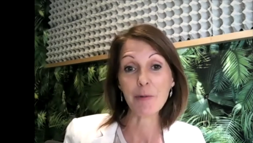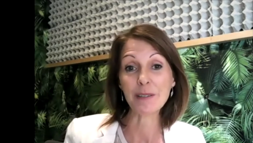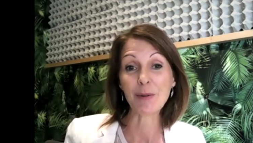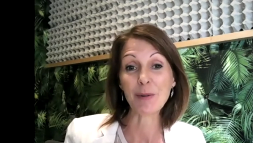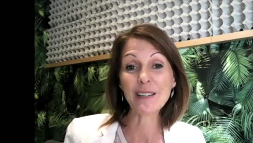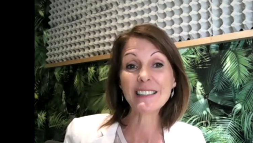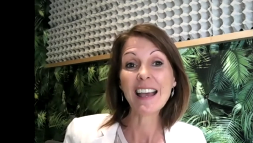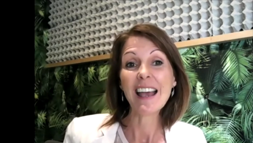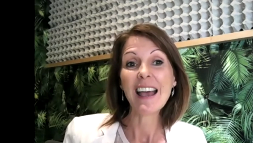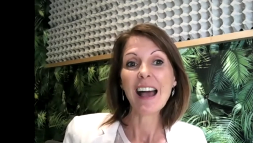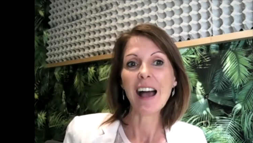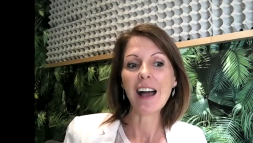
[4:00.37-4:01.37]
boys,
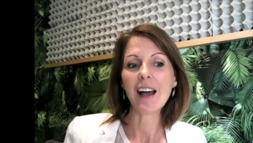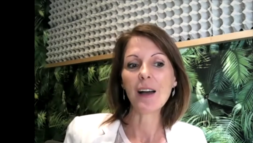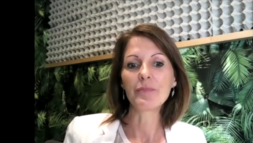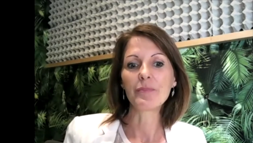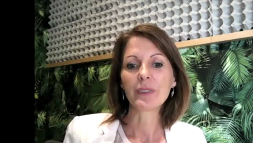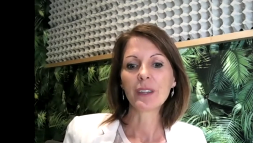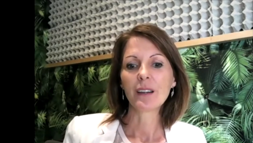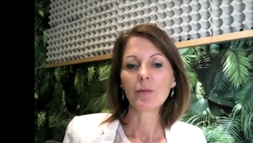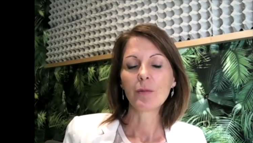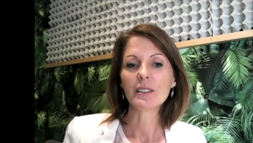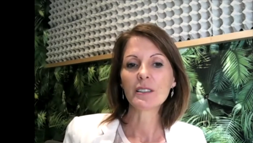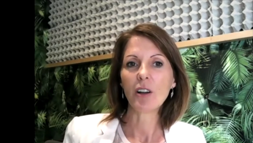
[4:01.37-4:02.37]

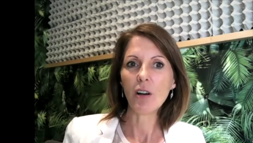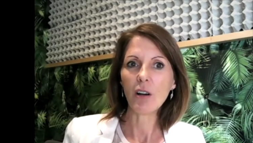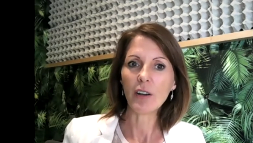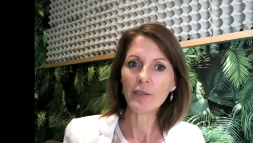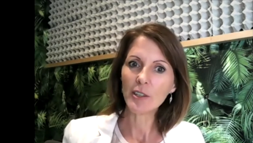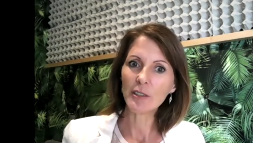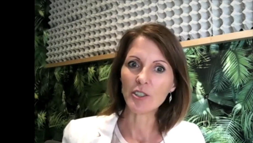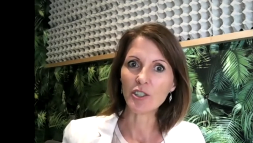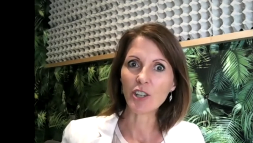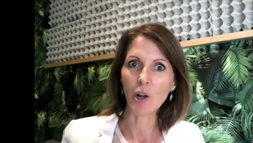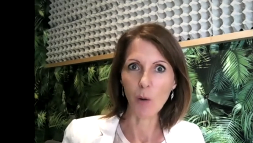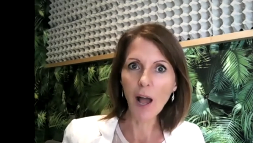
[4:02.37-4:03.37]
was, God, I've got to
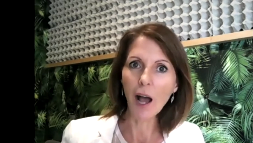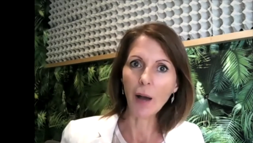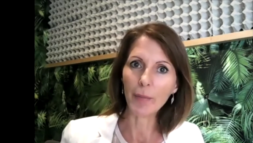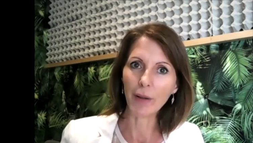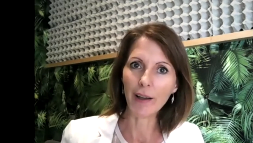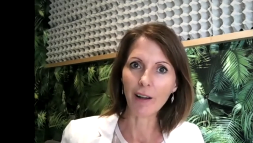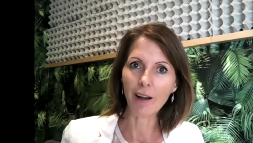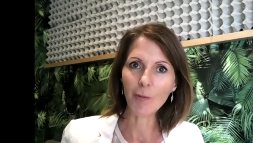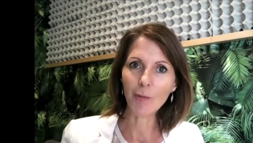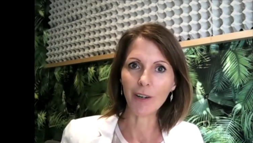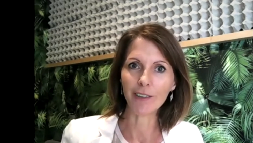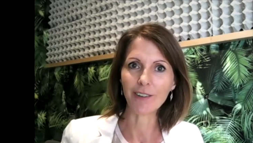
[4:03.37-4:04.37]
show up. Like I
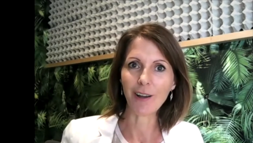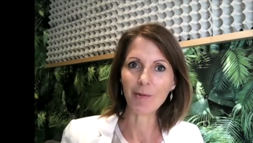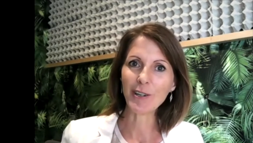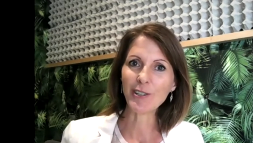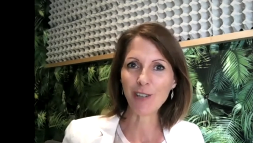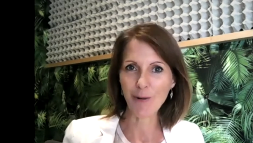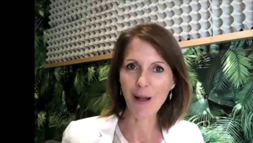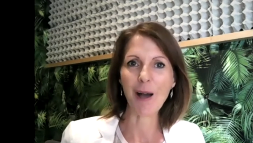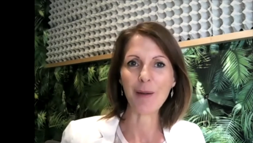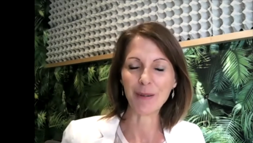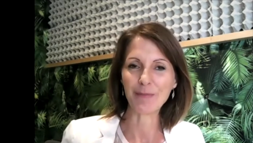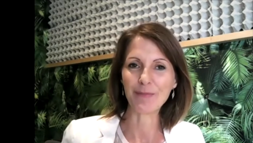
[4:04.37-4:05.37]
want to show
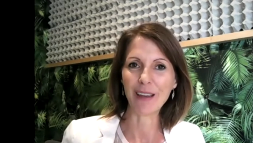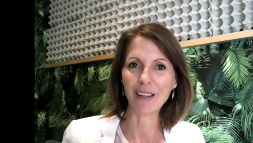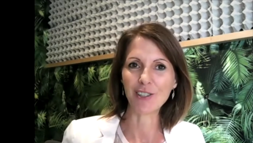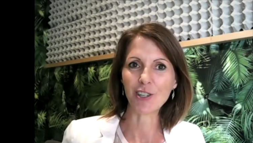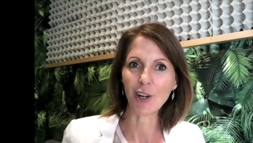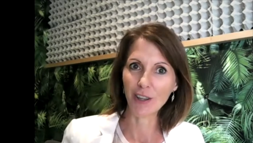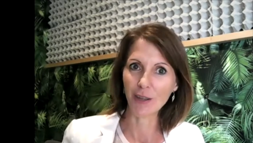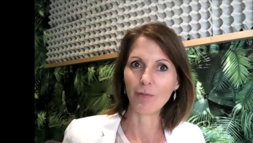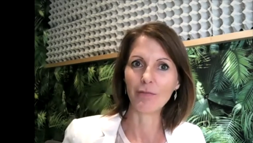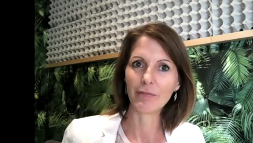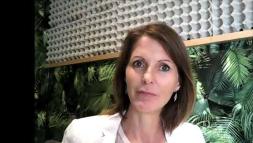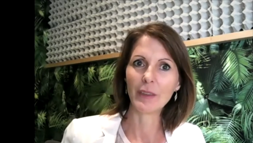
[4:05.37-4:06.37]
up and show
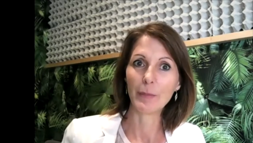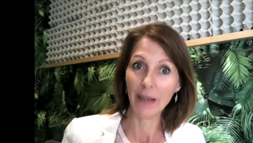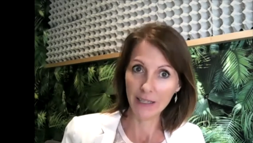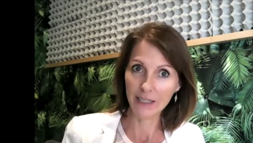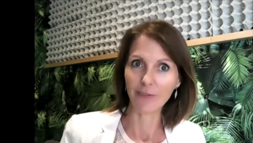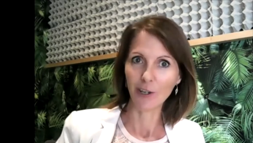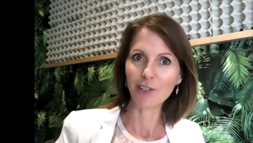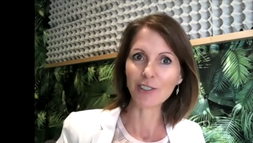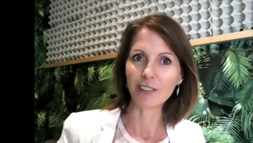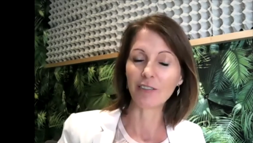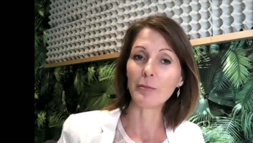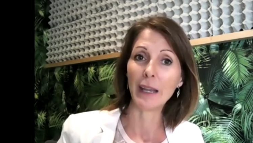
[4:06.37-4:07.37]
them the best
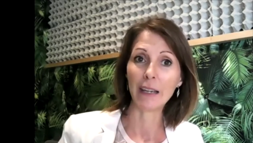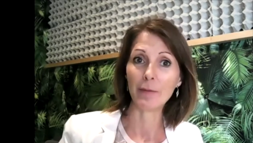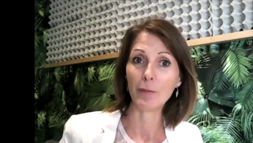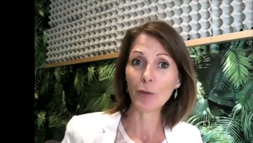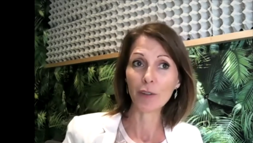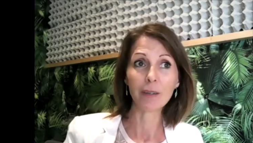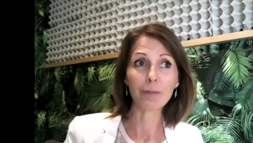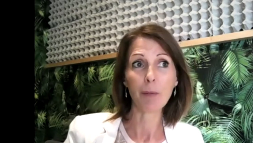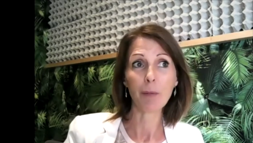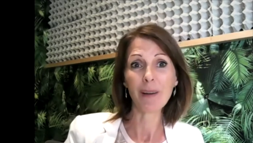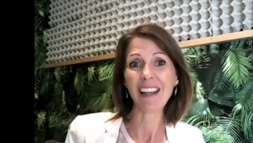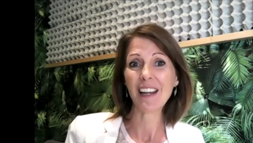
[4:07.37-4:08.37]
version of me more than
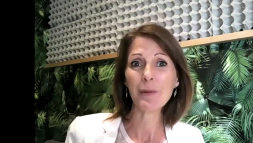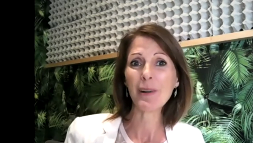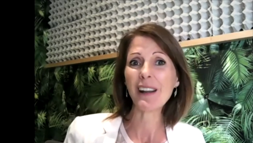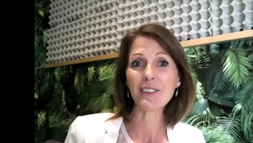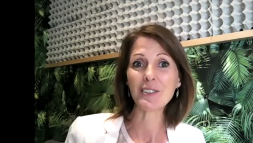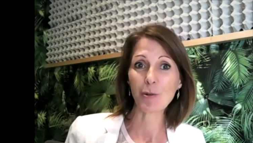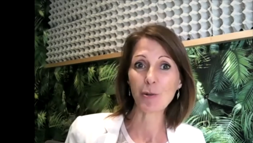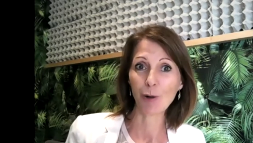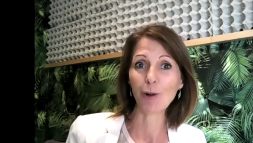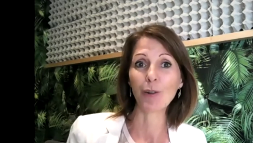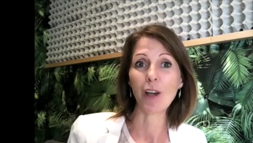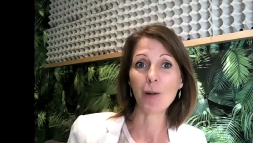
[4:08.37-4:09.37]
probably anyone else in the
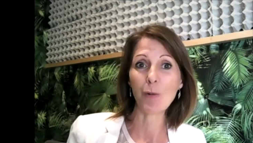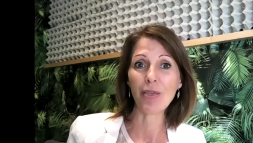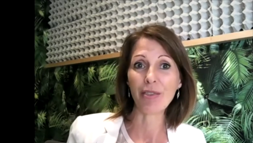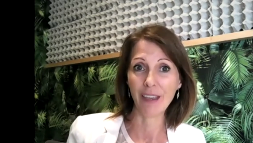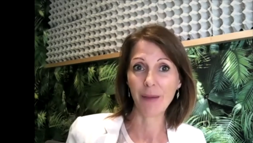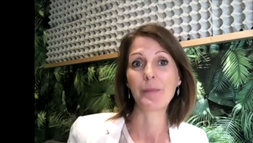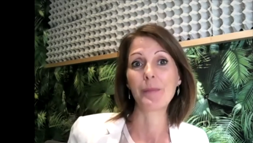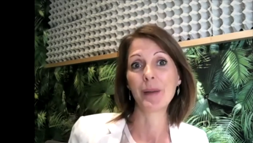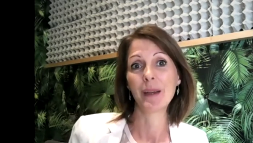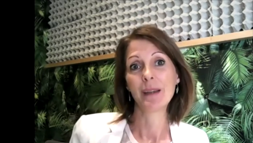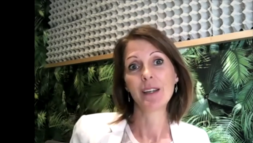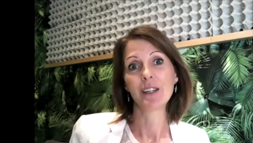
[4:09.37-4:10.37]
world. I want them
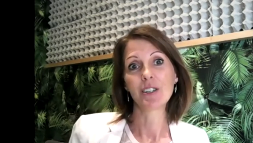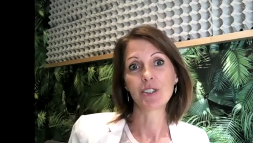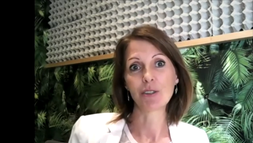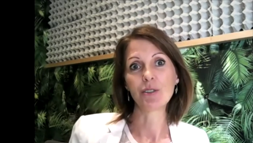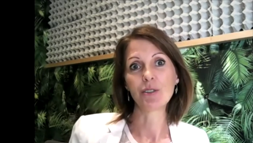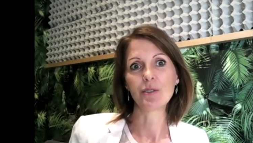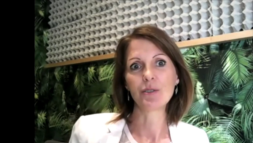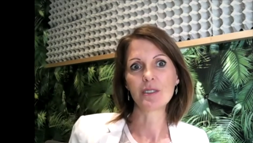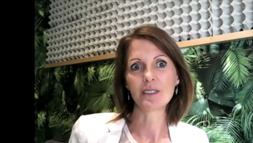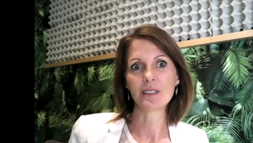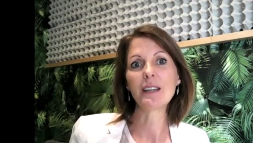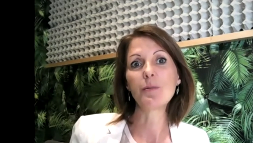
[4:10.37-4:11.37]
to
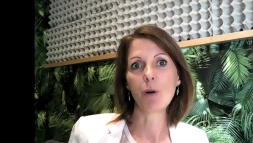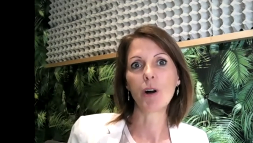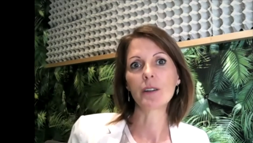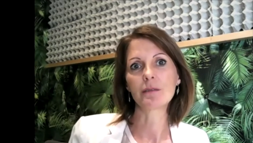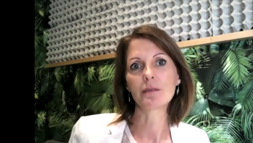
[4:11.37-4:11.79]
see what,